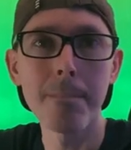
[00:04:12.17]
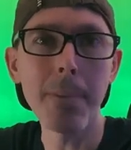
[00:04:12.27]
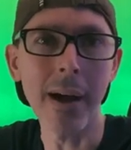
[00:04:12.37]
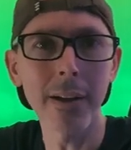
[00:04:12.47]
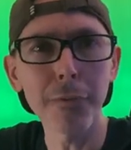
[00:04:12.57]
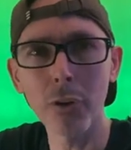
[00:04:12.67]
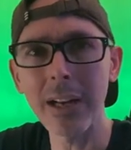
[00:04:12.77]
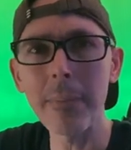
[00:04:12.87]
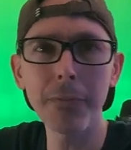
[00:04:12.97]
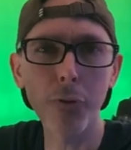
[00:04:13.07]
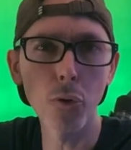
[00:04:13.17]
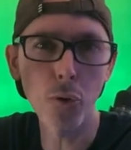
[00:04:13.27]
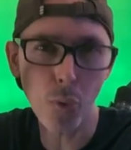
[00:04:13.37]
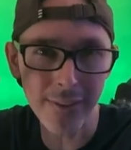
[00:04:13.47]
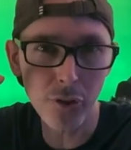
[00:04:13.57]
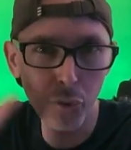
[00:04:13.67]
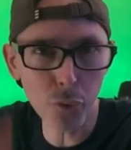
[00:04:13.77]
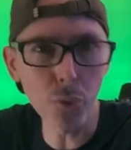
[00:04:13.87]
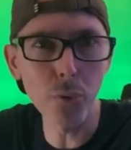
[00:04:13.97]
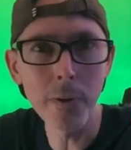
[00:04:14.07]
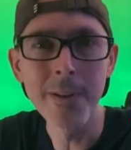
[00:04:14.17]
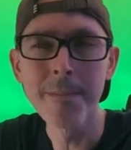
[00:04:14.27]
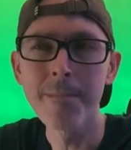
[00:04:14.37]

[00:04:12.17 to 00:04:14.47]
But if you're coming from Quest two,